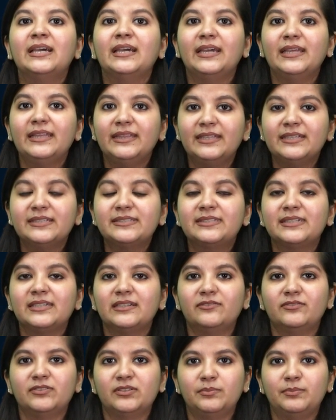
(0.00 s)
In this
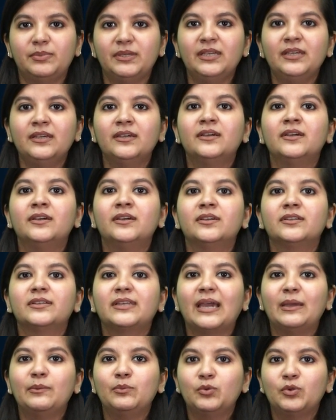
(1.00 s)
there will be
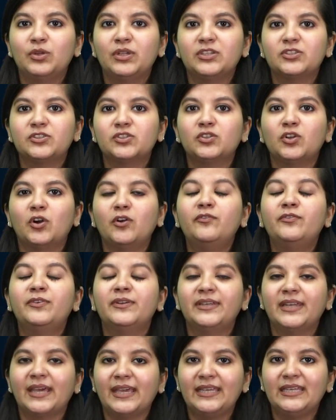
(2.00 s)
time duration of
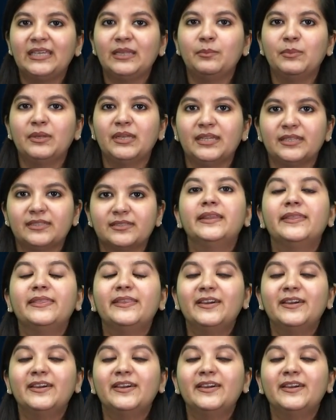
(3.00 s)
ninety minutes.